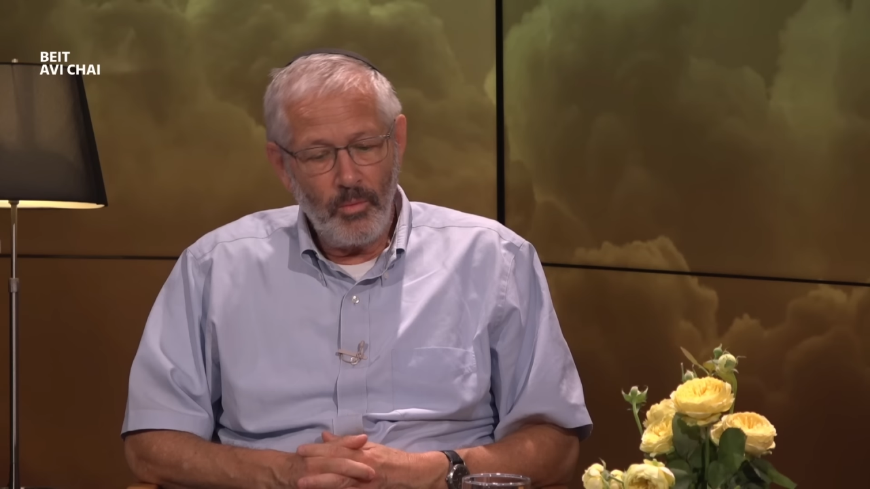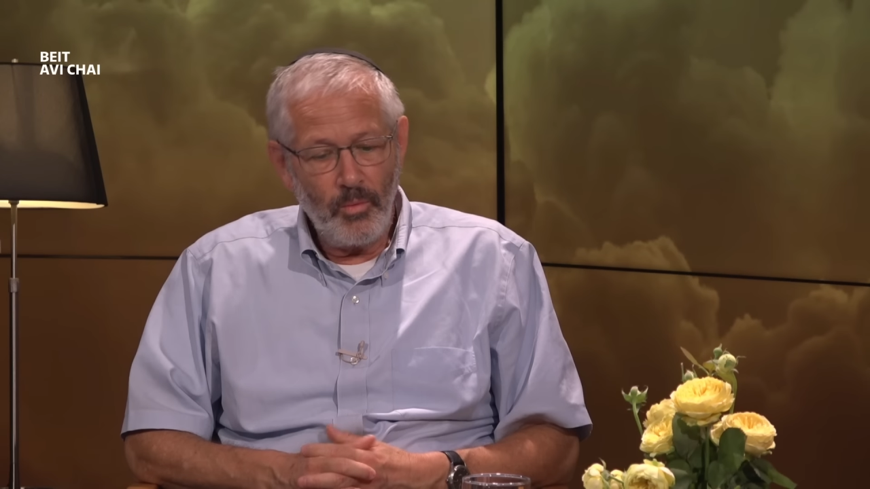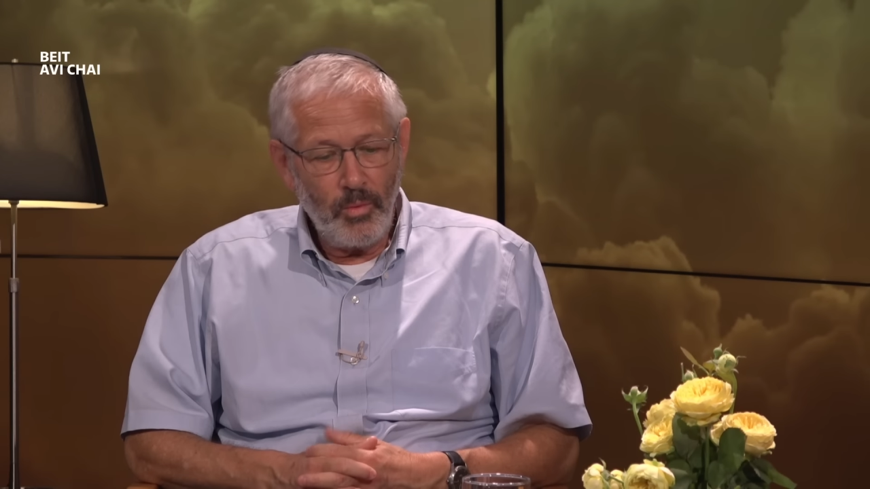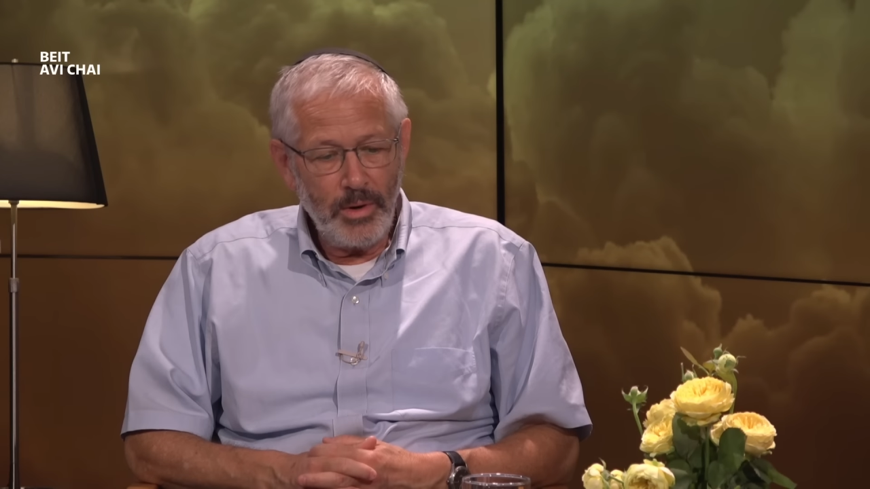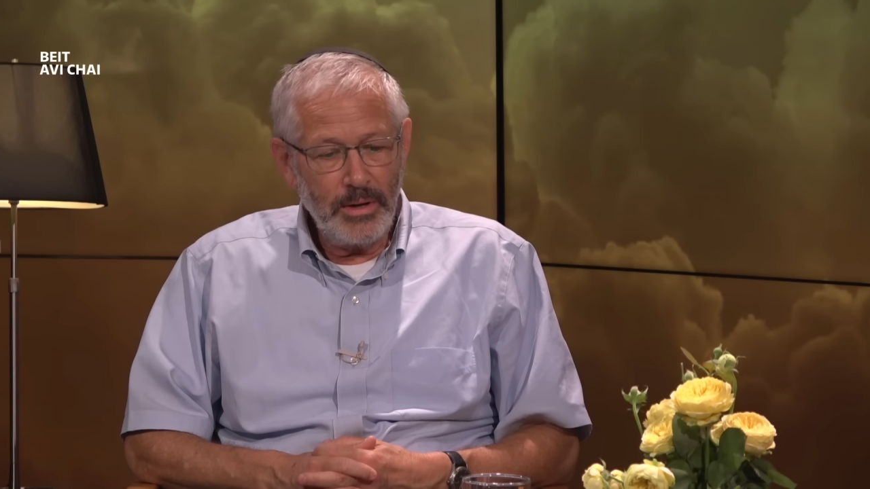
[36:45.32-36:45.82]

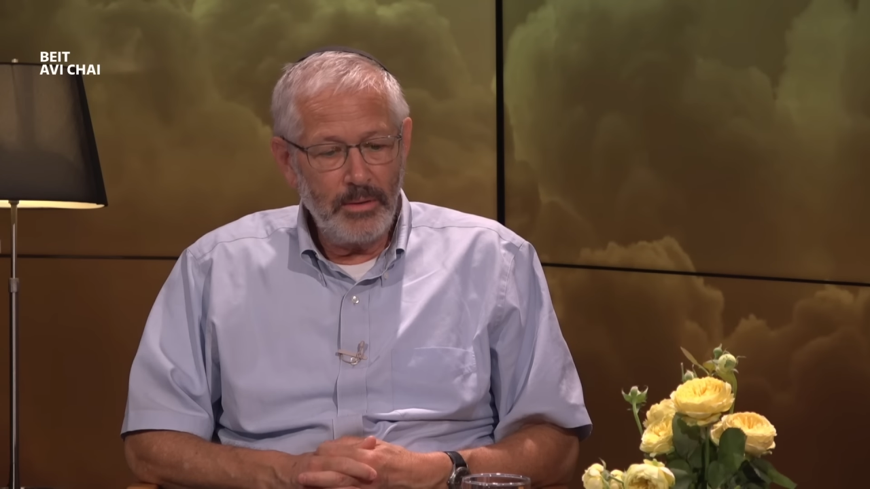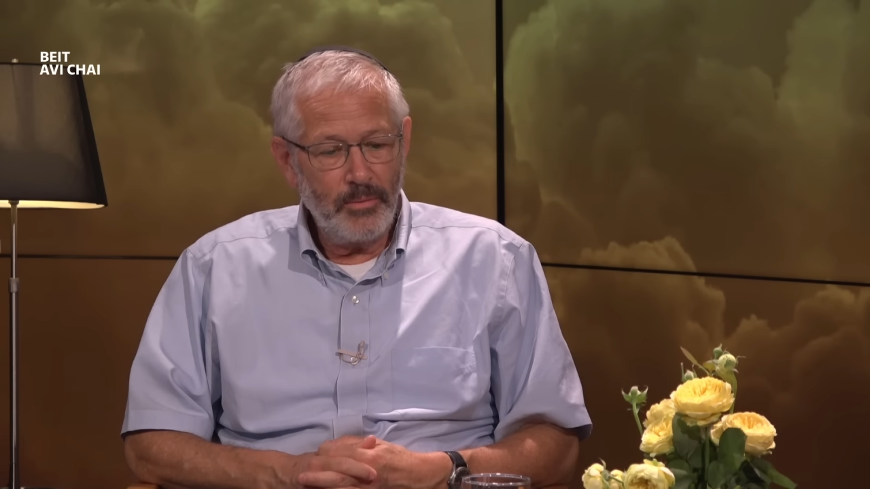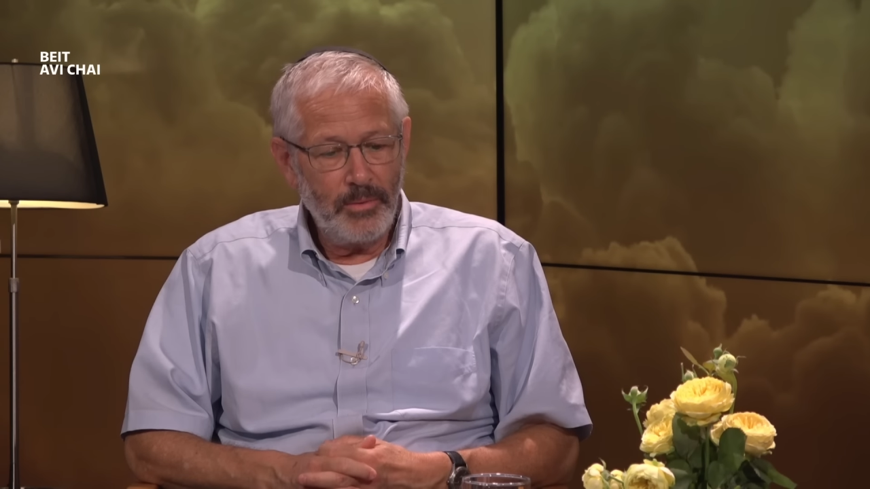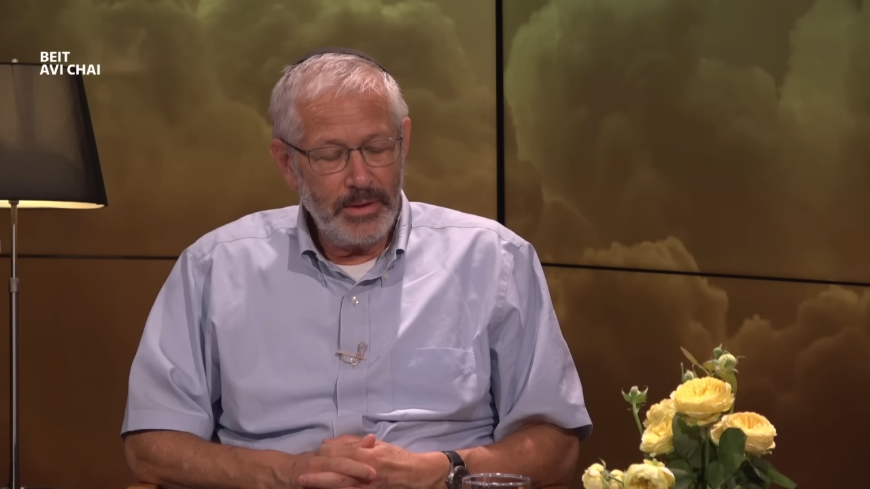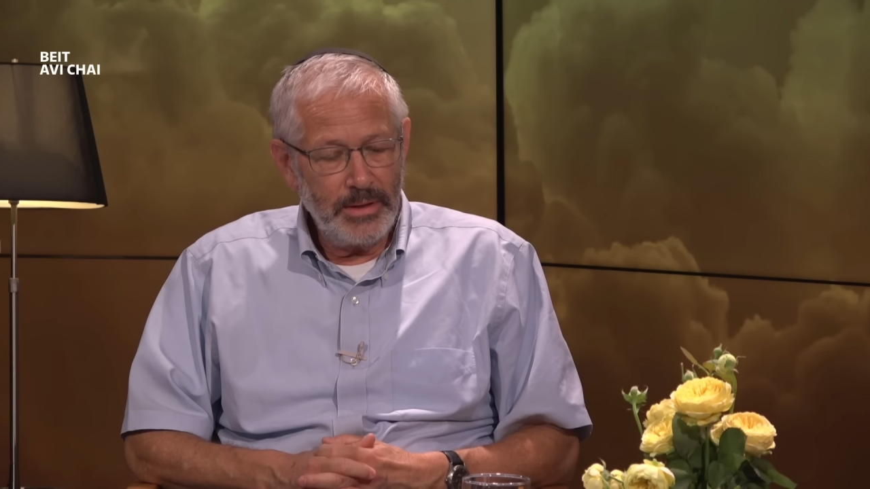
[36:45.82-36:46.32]

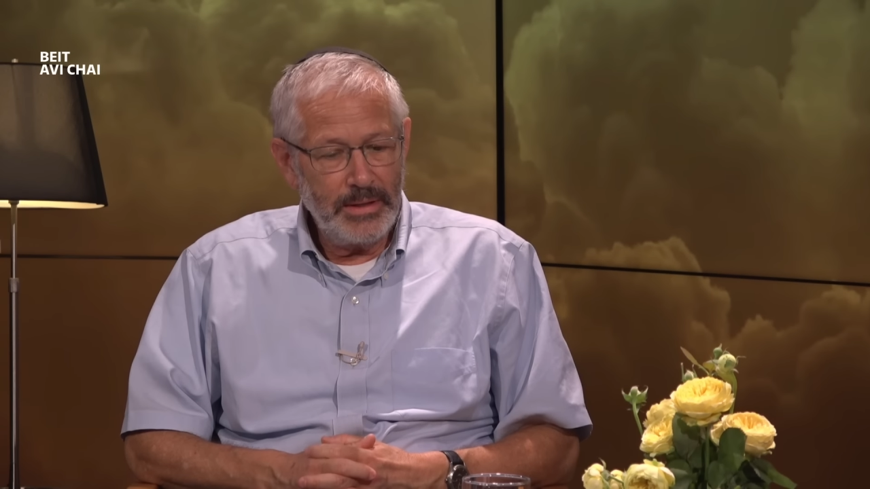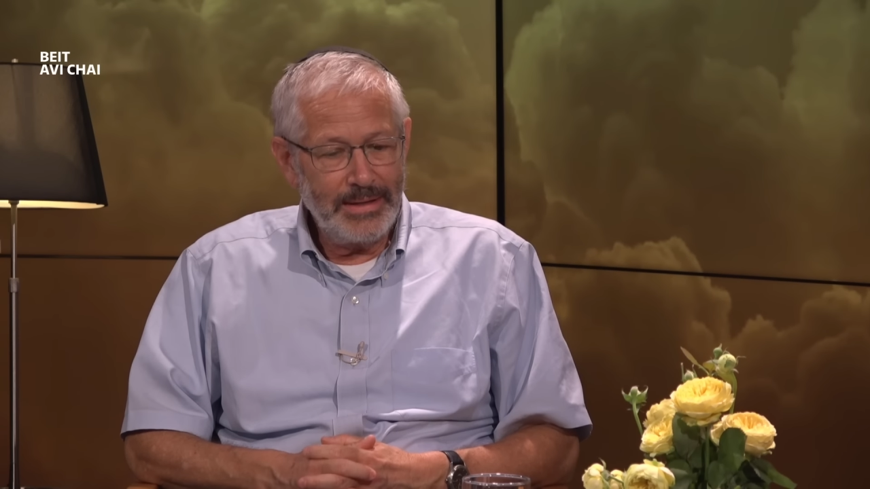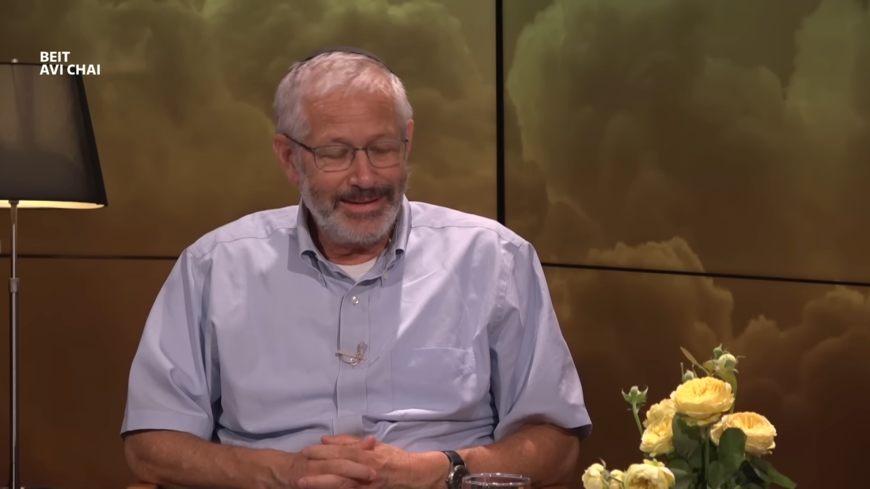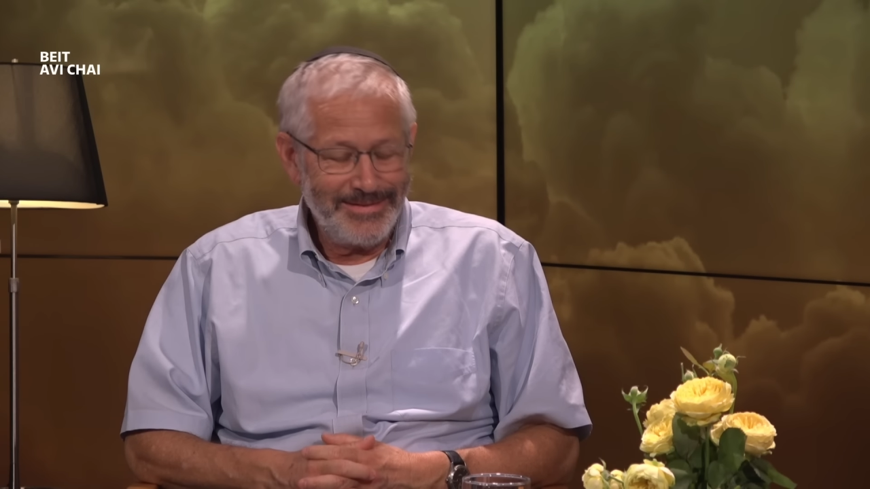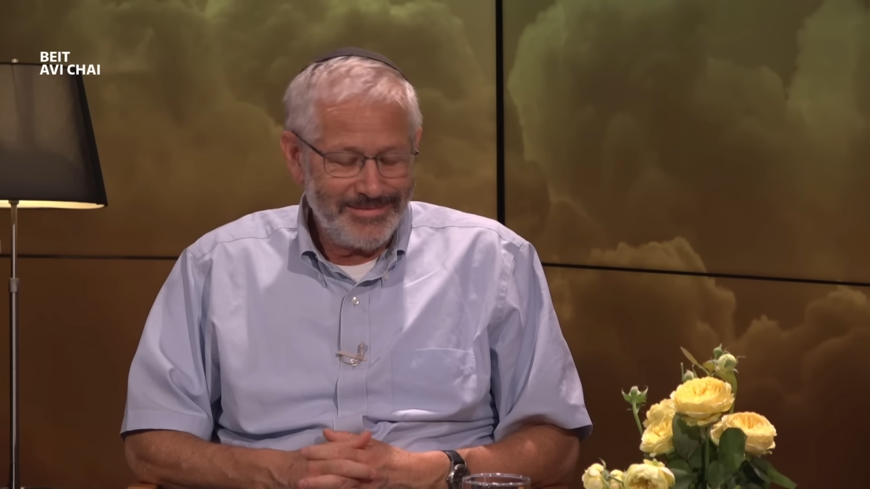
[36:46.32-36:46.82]
We